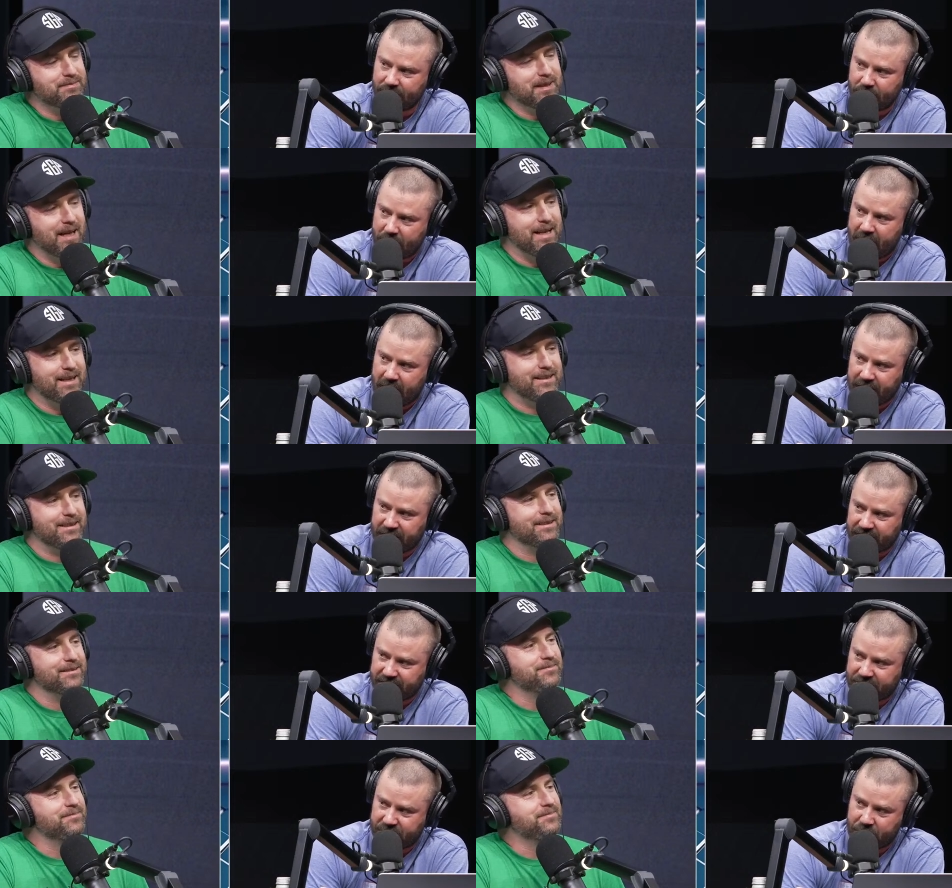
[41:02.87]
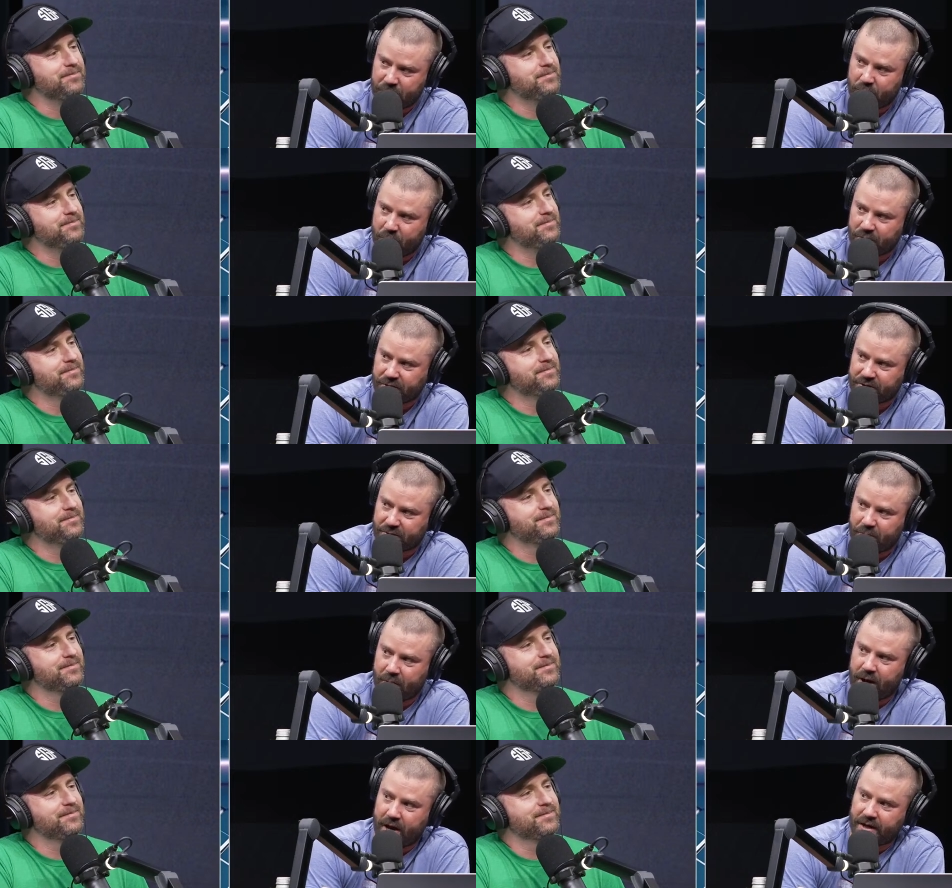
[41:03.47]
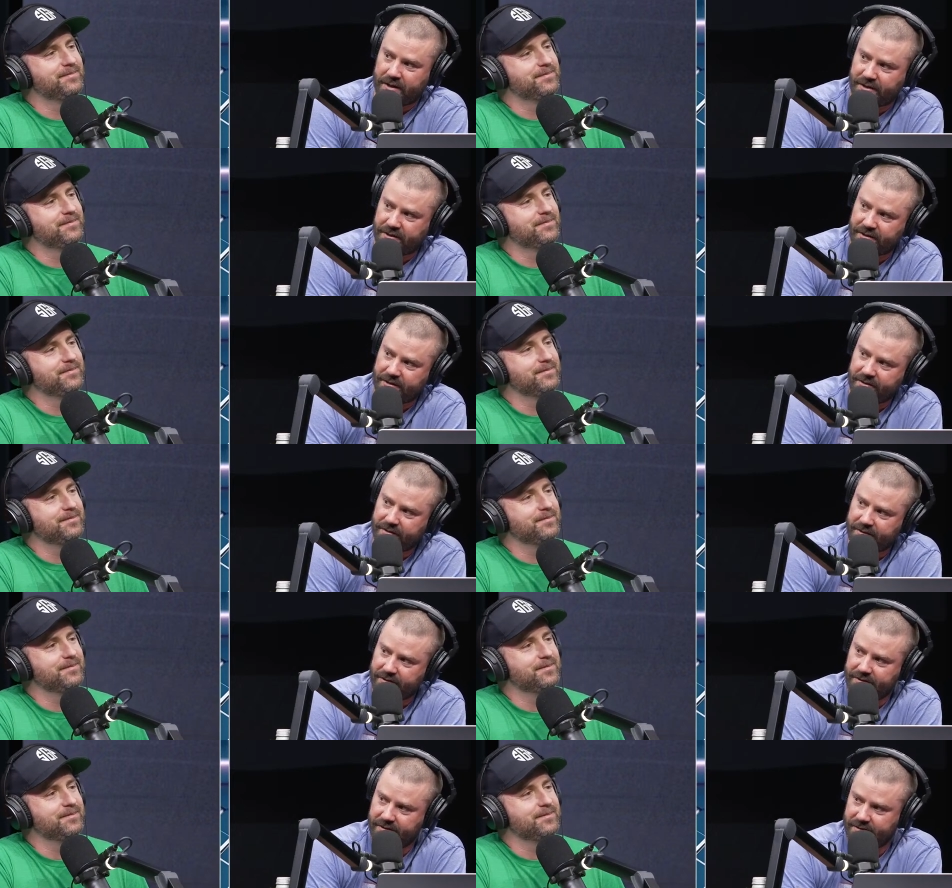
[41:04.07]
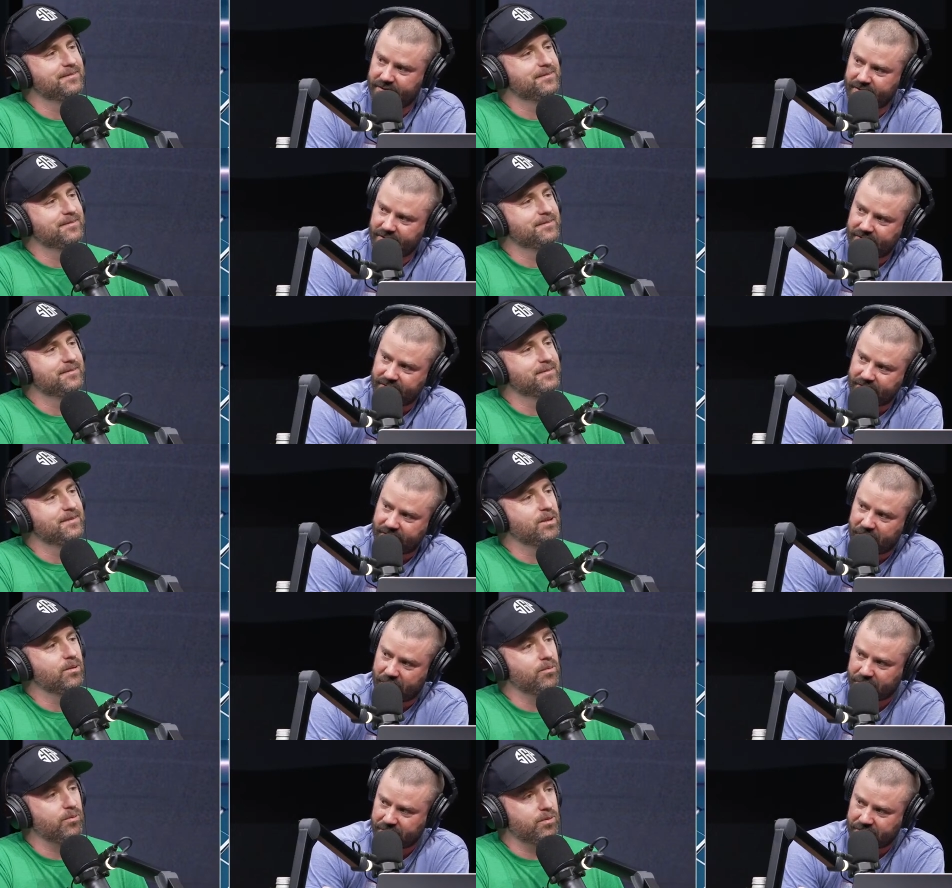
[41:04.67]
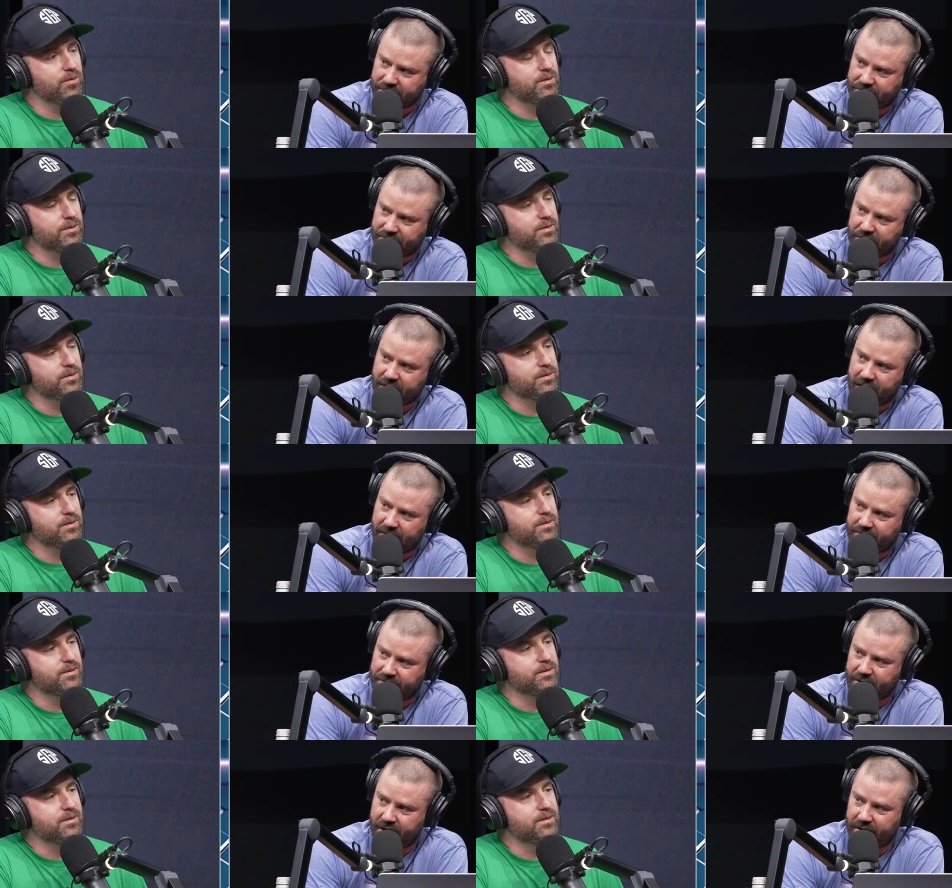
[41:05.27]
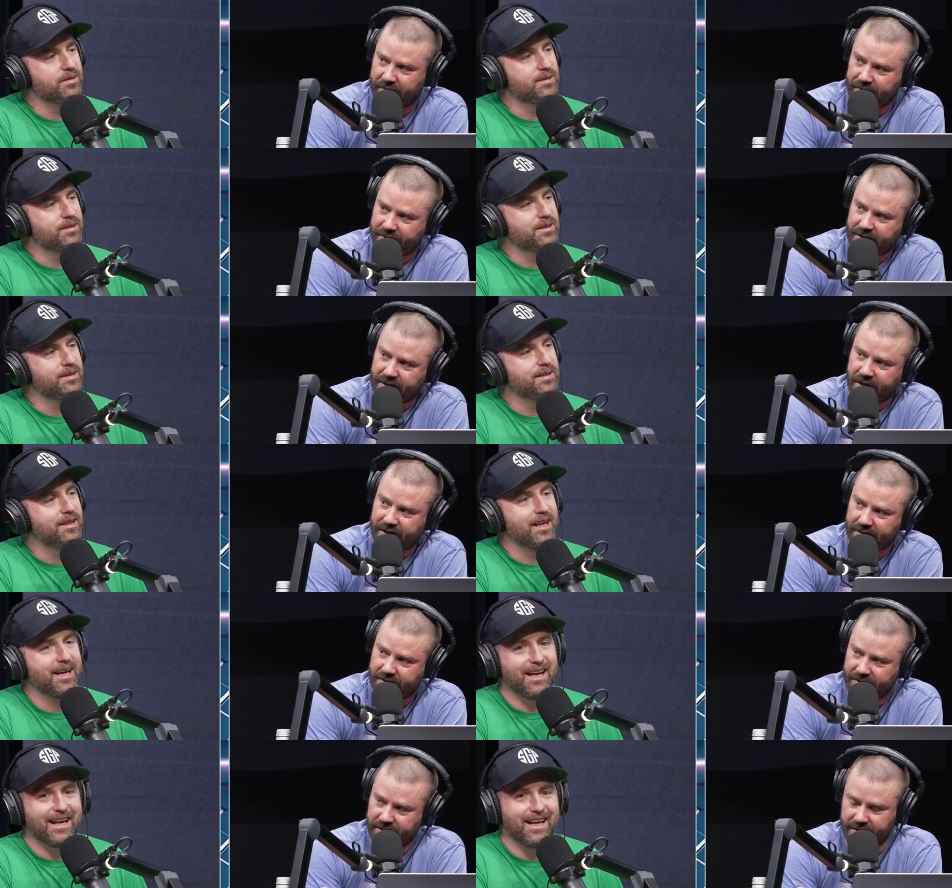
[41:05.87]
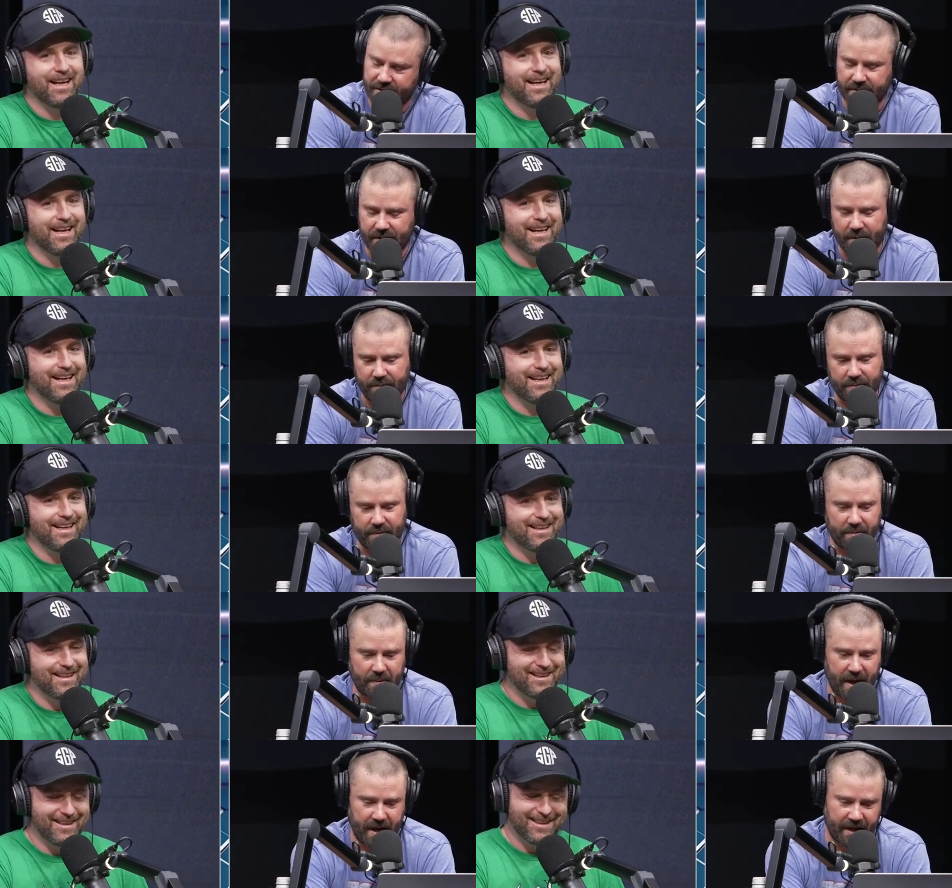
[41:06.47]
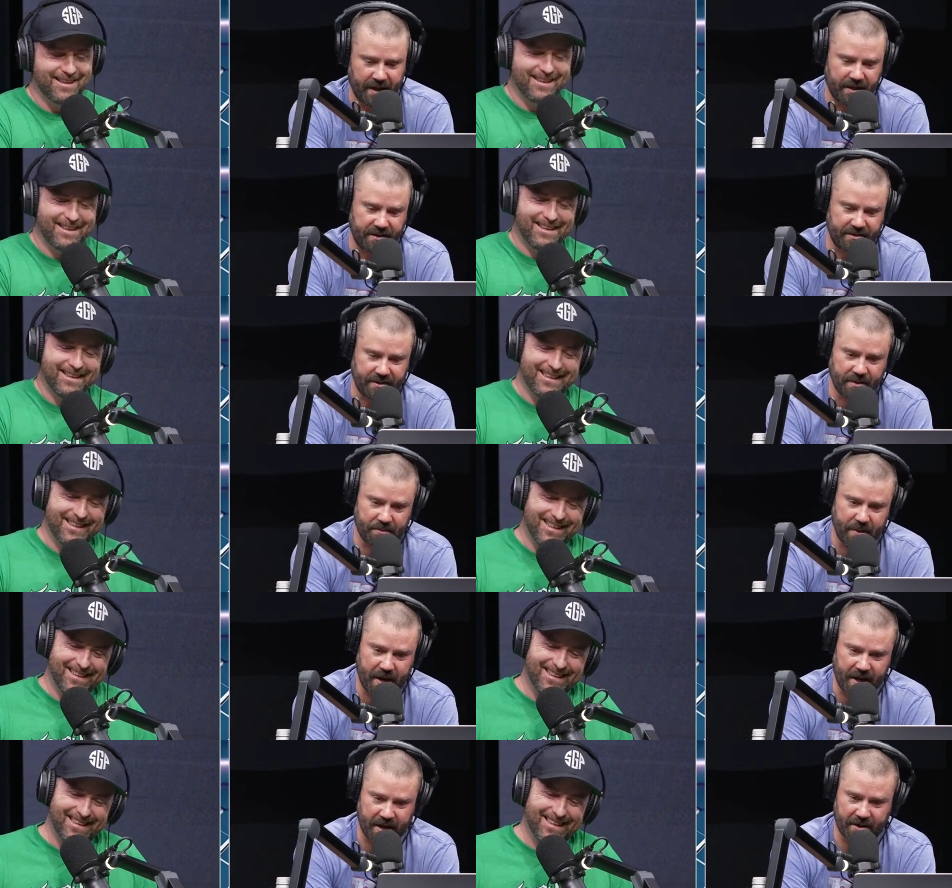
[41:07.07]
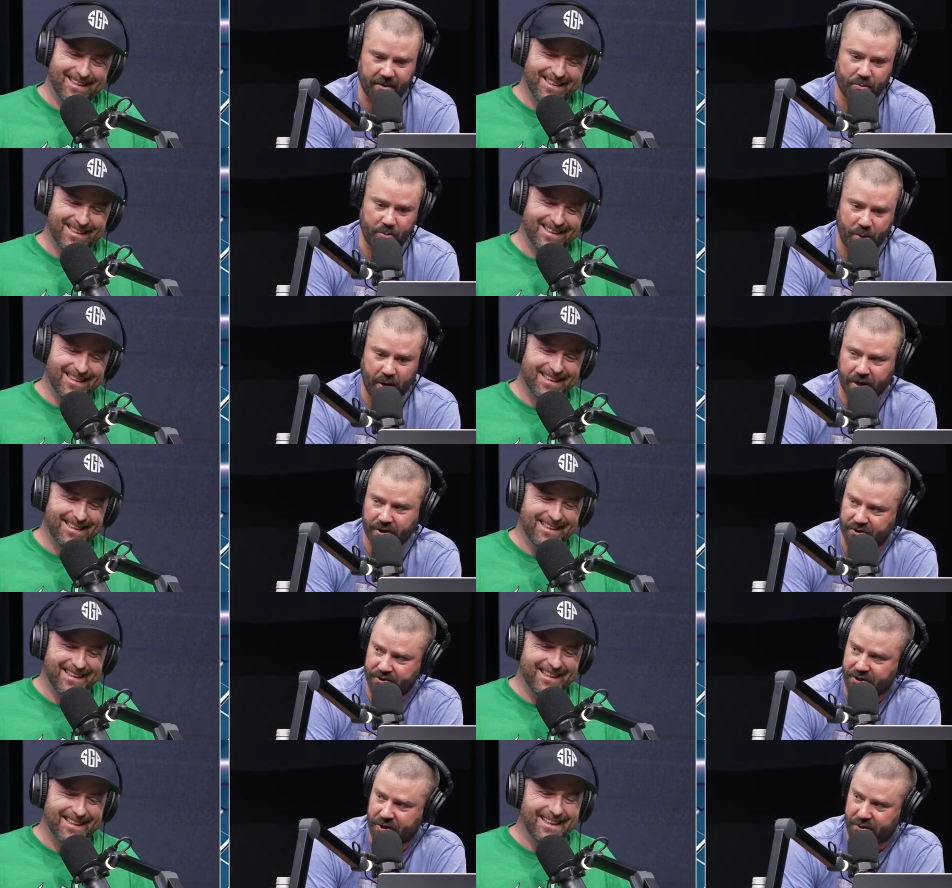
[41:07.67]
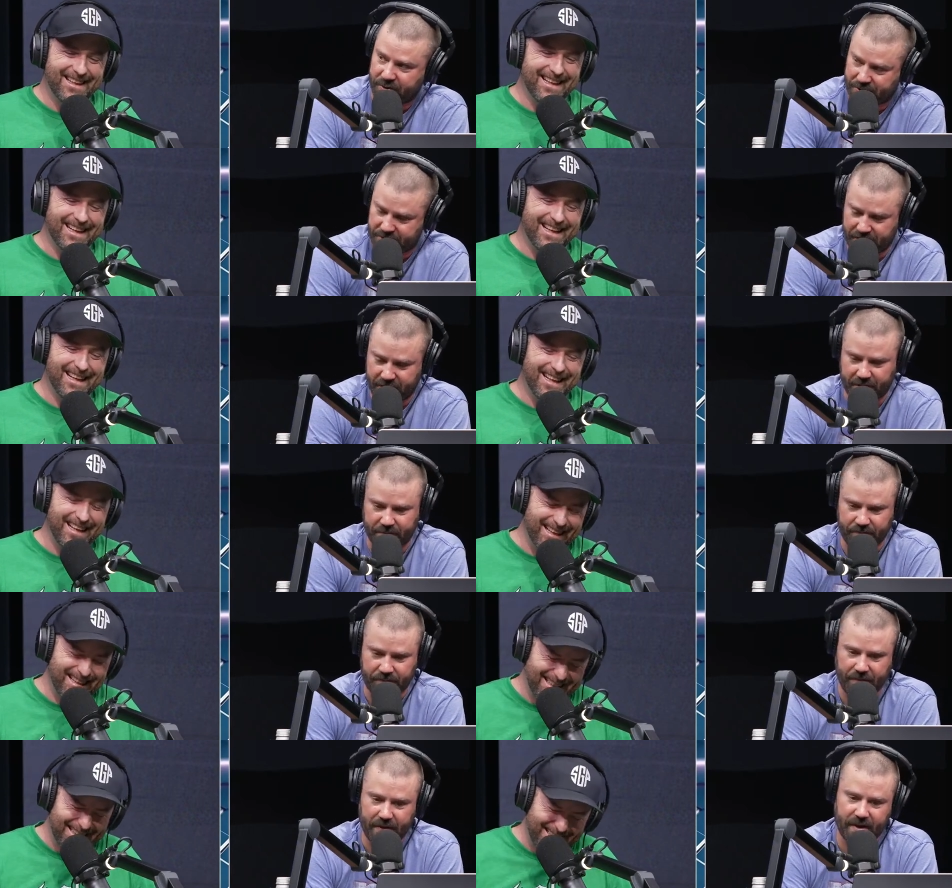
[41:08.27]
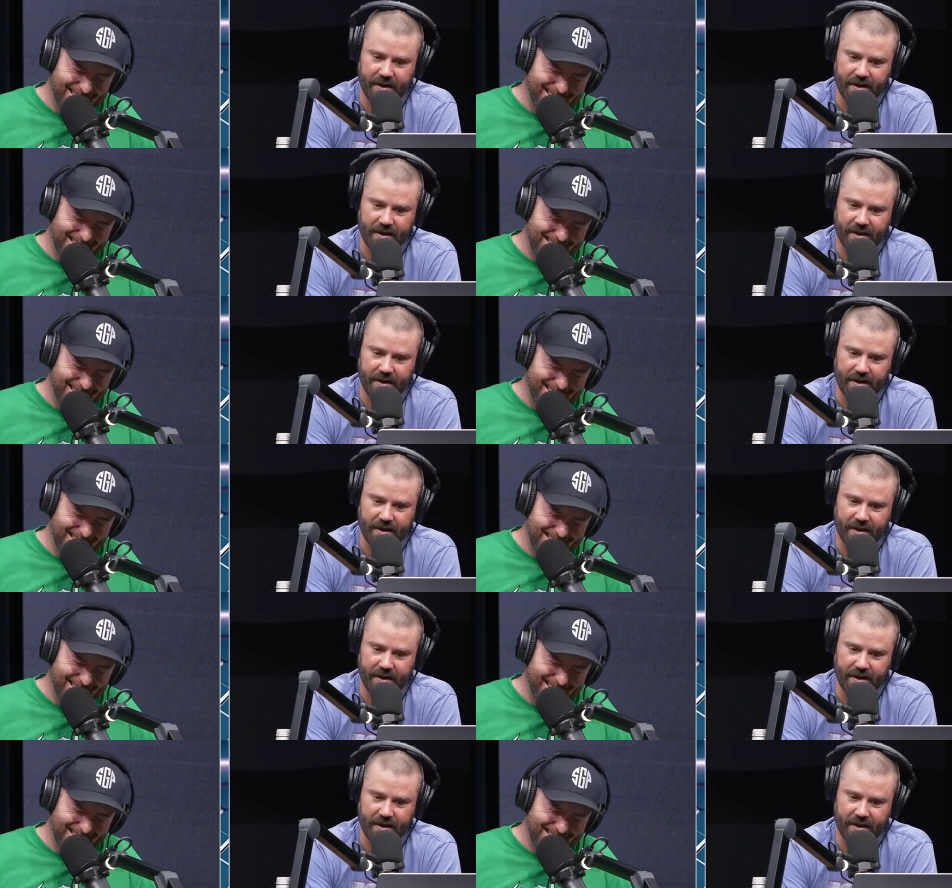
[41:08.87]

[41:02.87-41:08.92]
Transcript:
Speaker 1: Mine is do more squats. Yours is draft Travis Kelce. I'm making it. I'm making a butt joke, Sean.